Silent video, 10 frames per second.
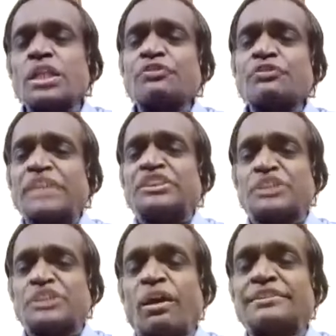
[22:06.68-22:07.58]
What is
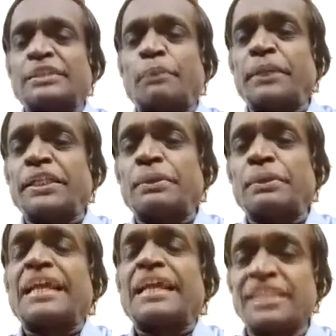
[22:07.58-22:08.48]
friendship now? Accepting the
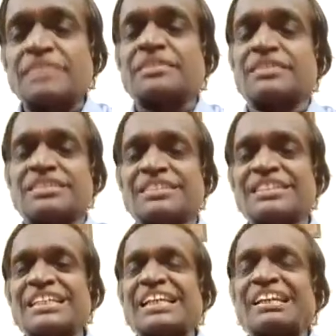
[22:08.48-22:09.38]
person as he is.
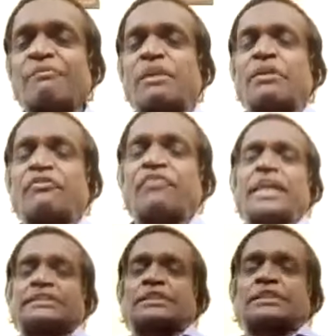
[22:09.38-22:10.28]
When my friend